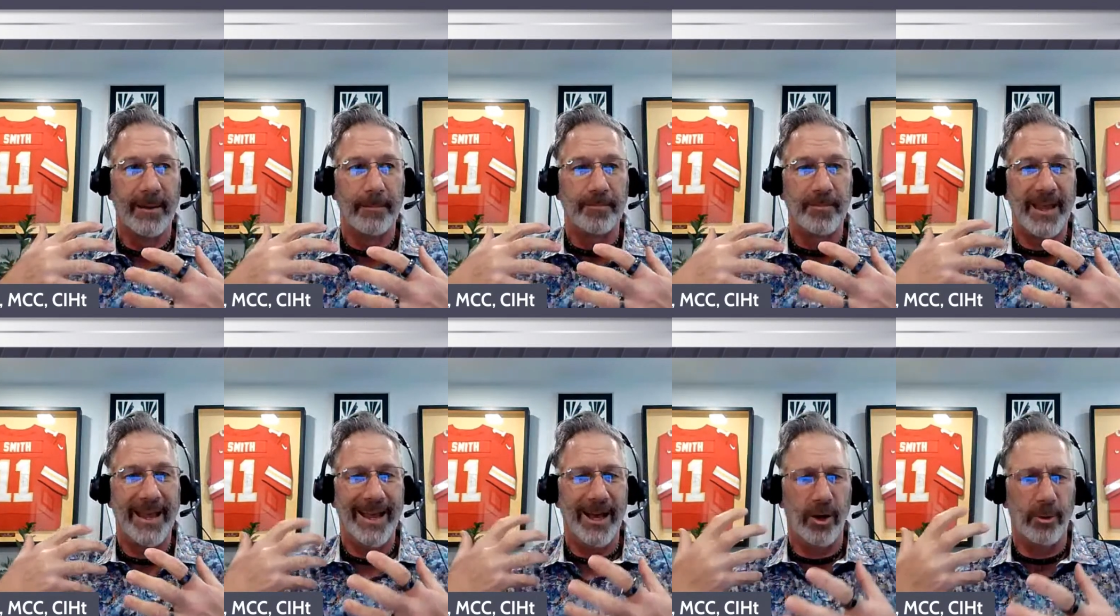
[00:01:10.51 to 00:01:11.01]

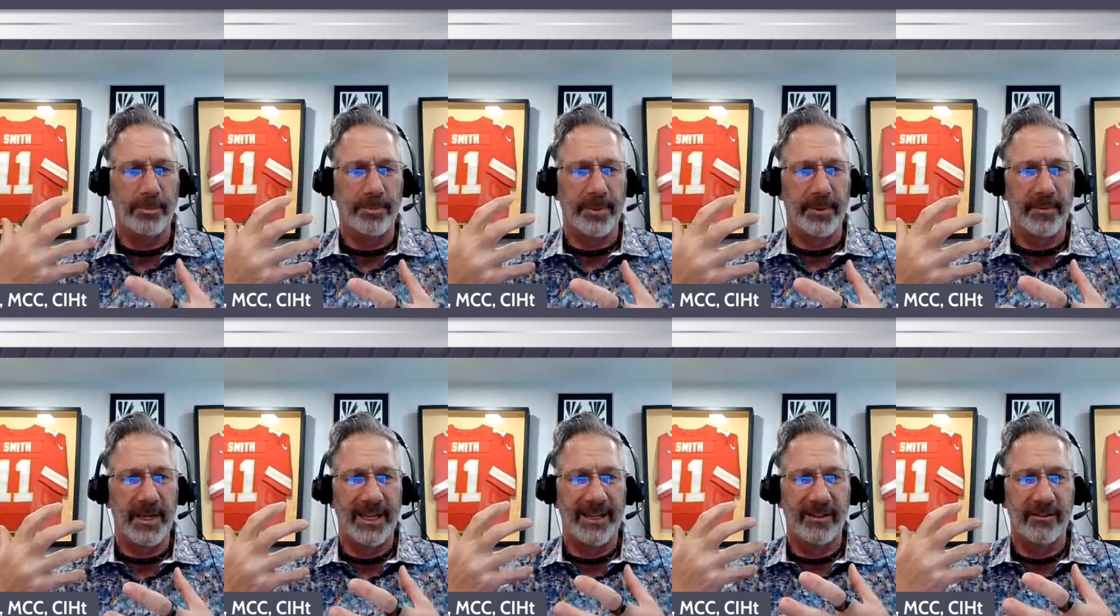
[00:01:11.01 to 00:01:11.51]
help
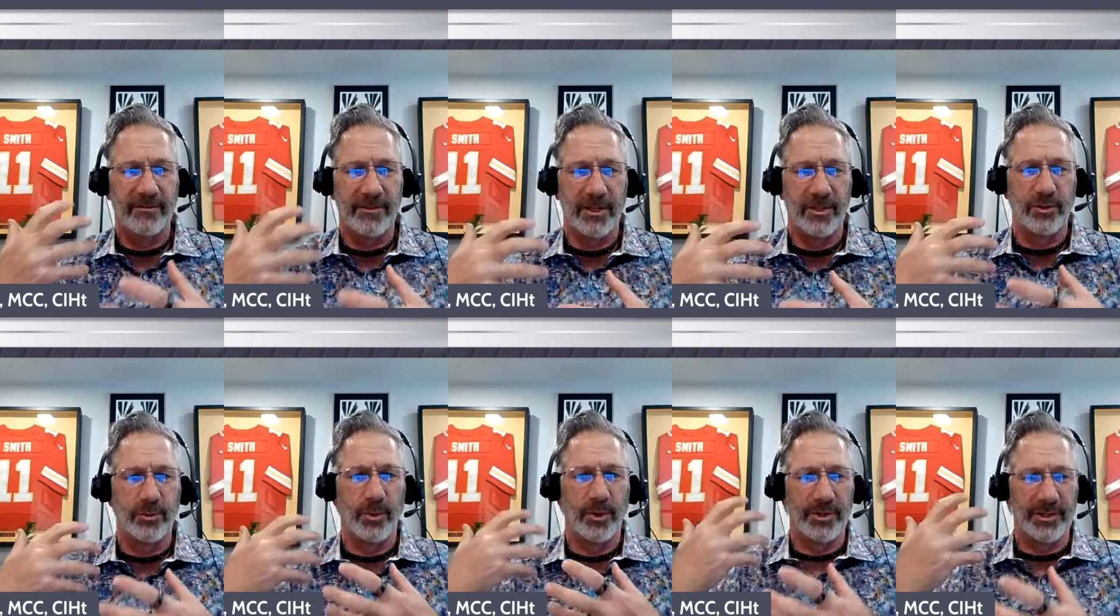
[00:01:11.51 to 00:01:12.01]

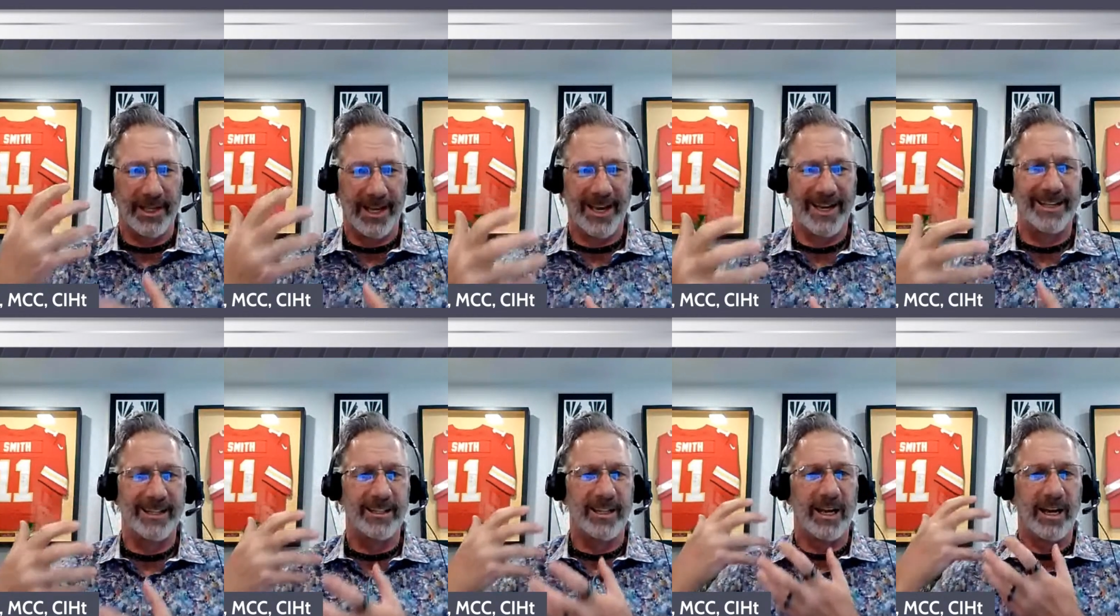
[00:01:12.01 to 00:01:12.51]
individuals
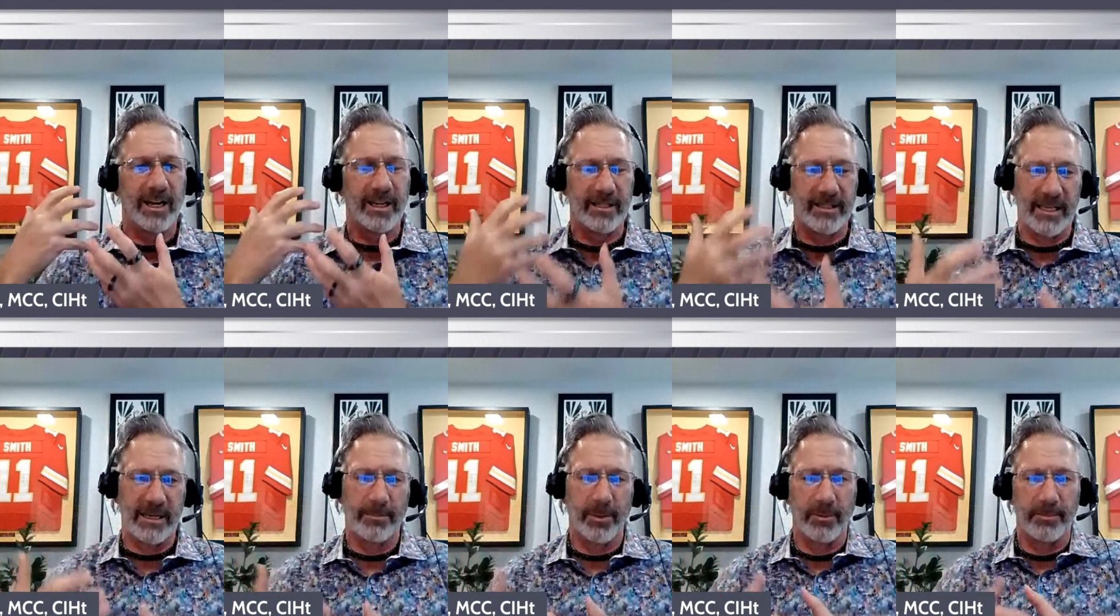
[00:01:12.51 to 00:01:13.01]
unlock
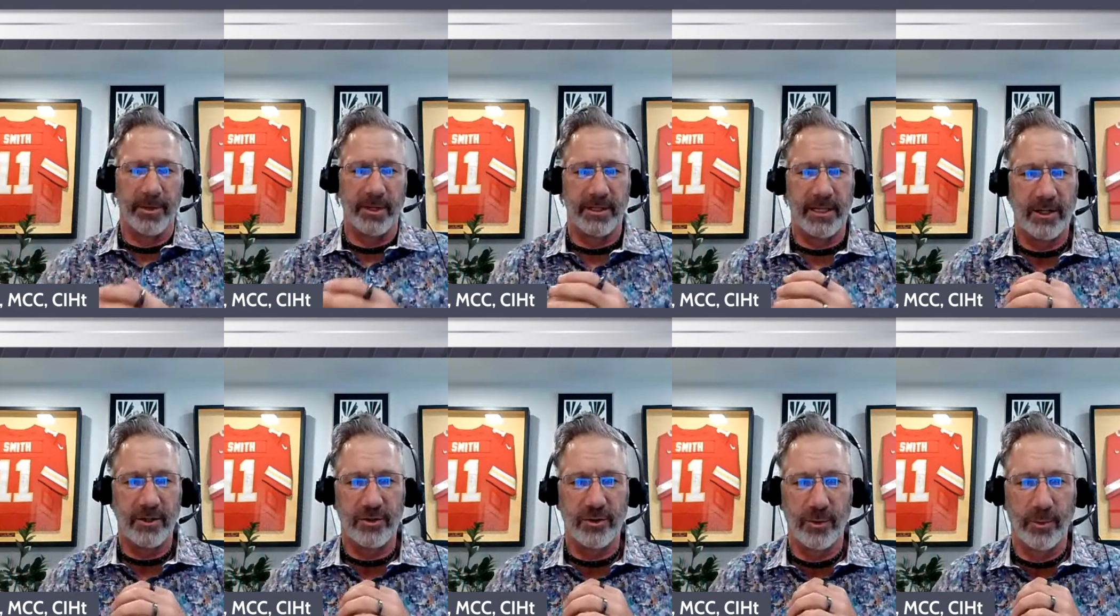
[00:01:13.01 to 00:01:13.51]
deeper
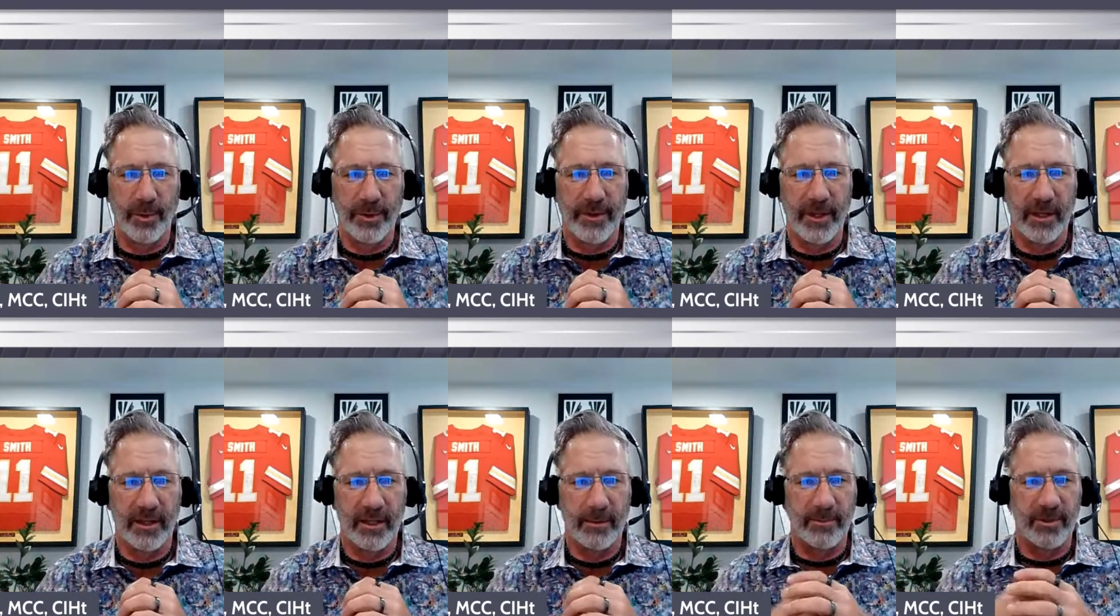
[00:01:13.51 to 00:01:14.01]
potential within
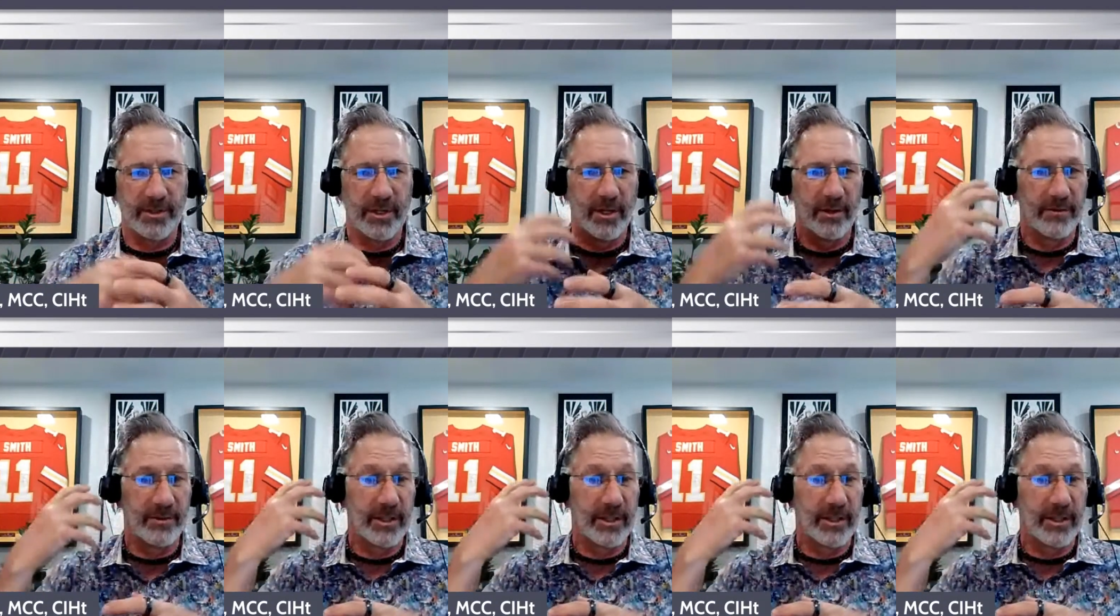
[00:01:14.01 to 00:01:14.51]

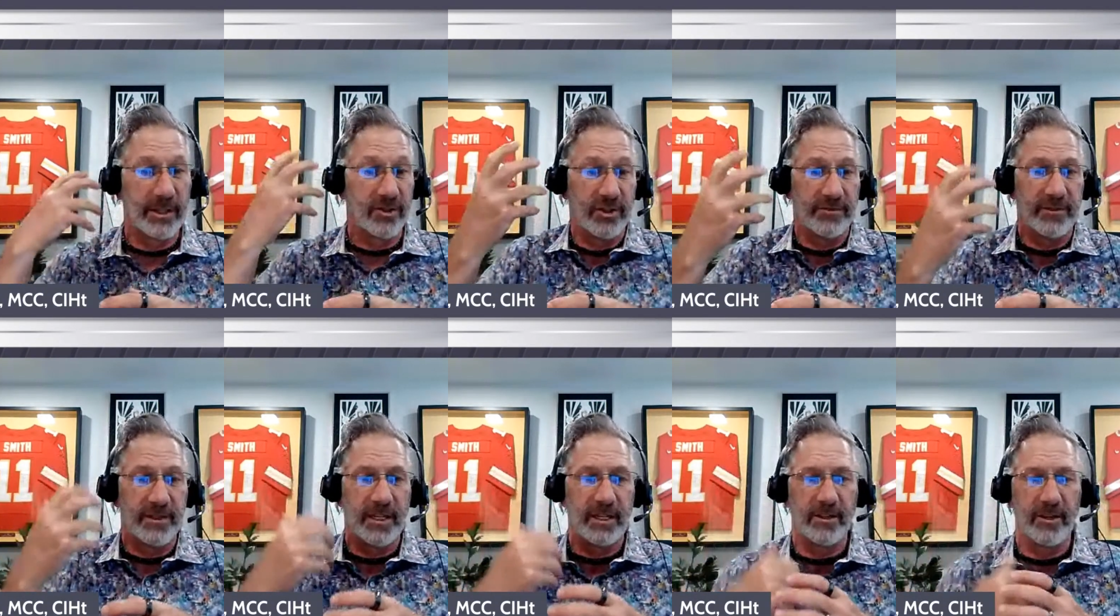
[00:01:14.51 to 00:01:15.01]
themselves
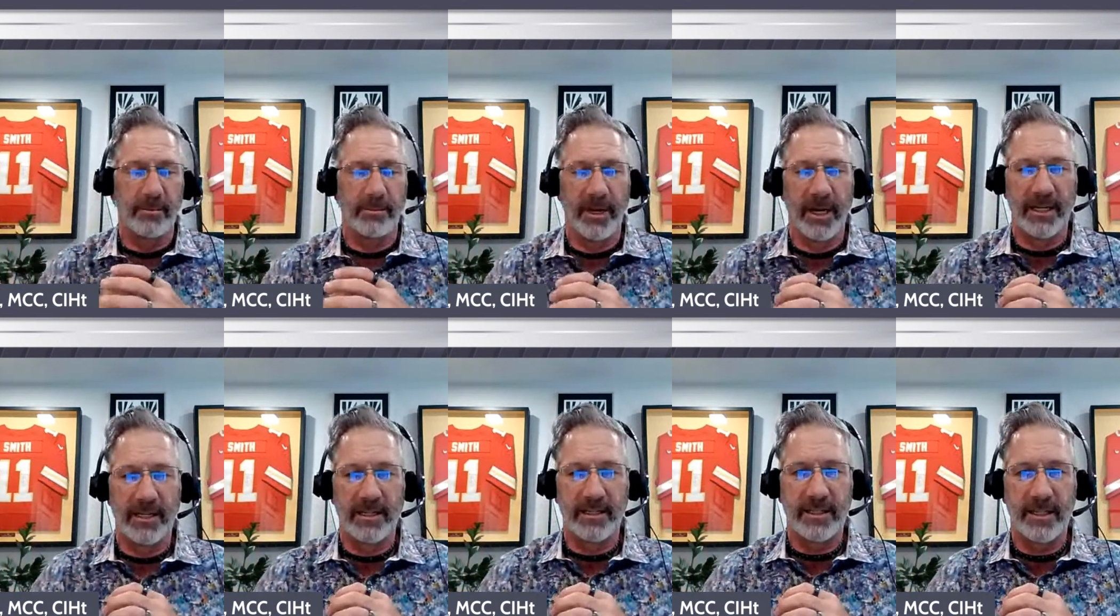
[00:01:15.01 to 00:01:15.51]
and
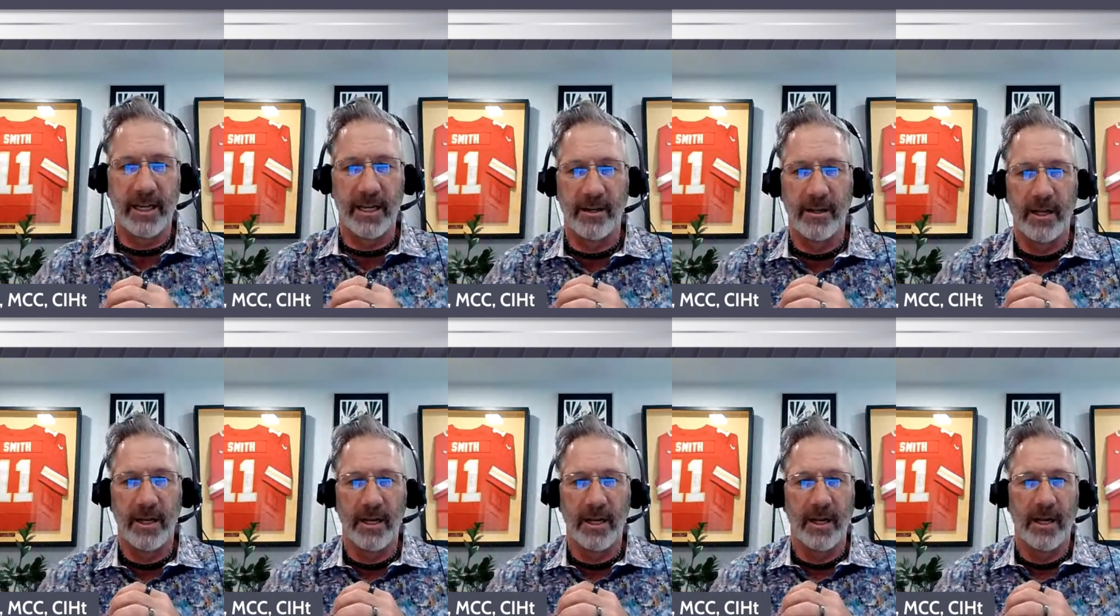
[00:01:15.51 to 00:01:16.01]
shifting their
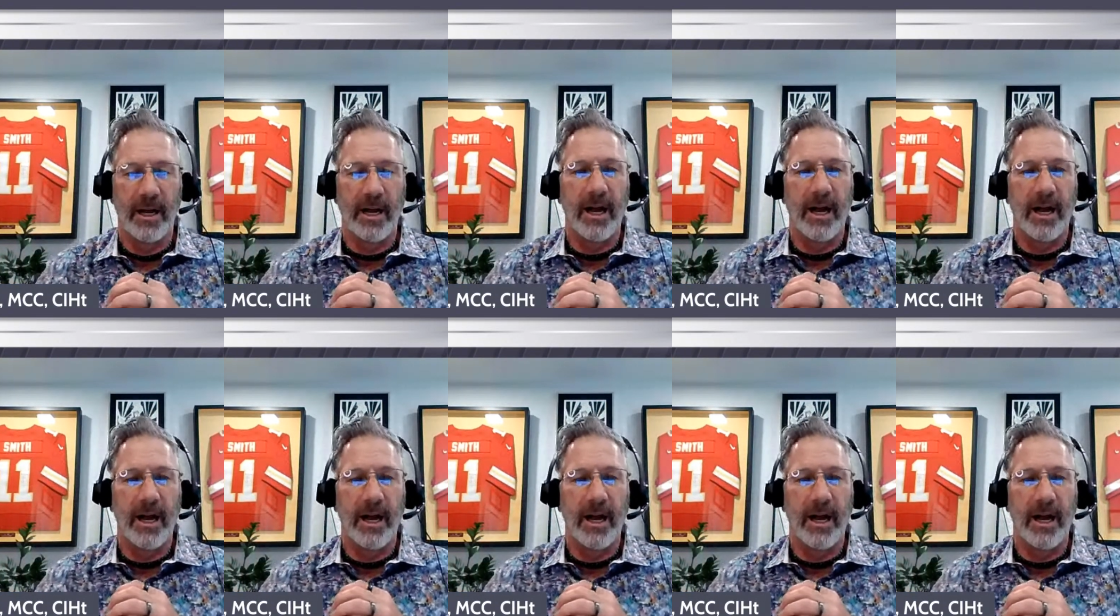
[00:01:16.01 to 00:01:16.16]
mindset.